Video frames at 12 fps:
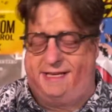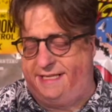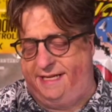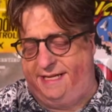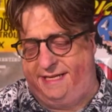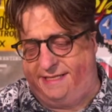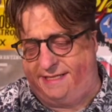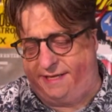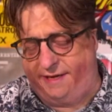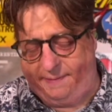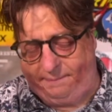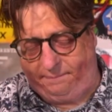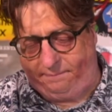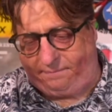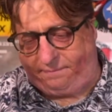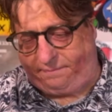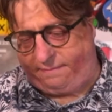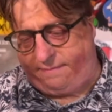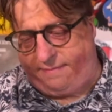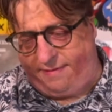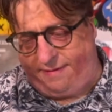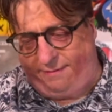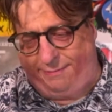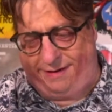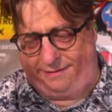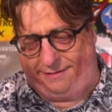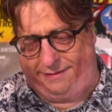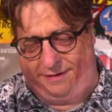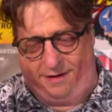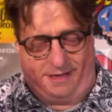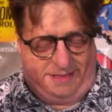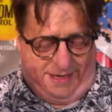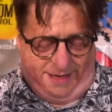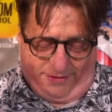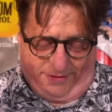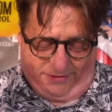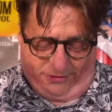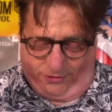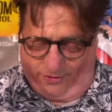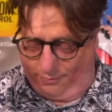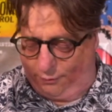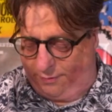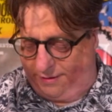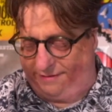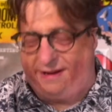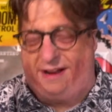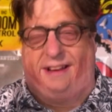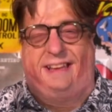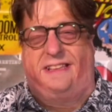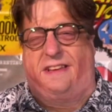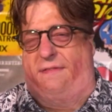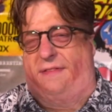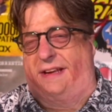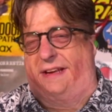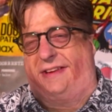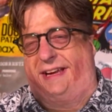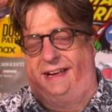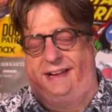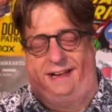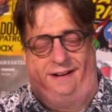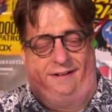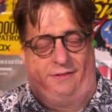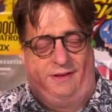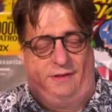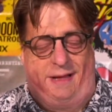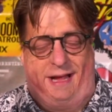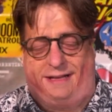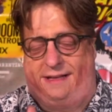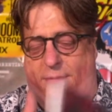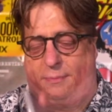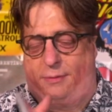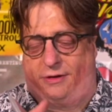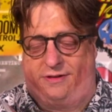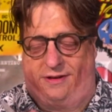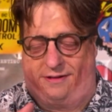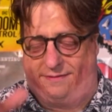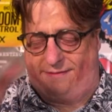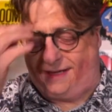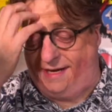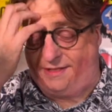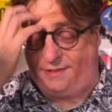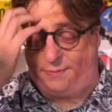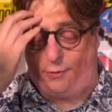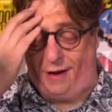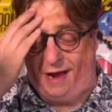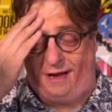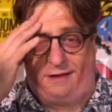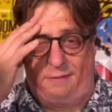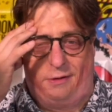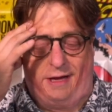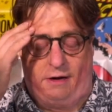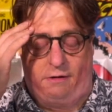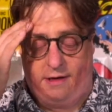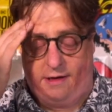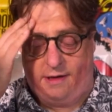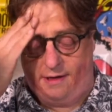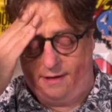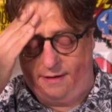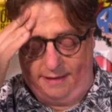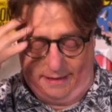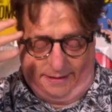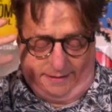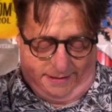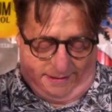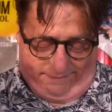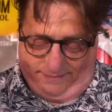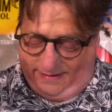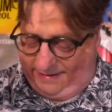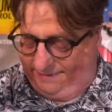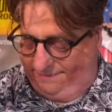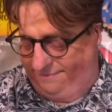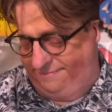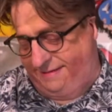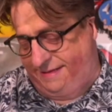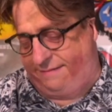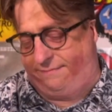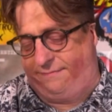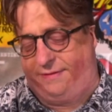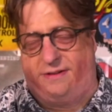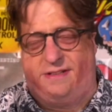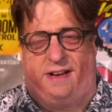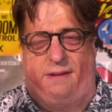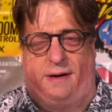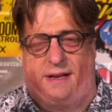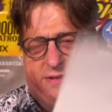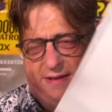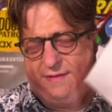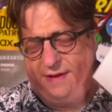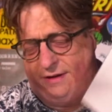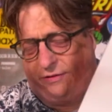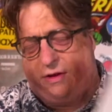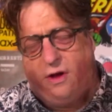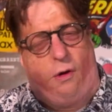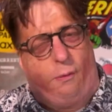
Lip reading: This is... It's been a long time since issue number one. Or at least it feels like it. I don't know. These Black Label books are kind of sporadically put out. And, I don't know. They're a ton of money. $7.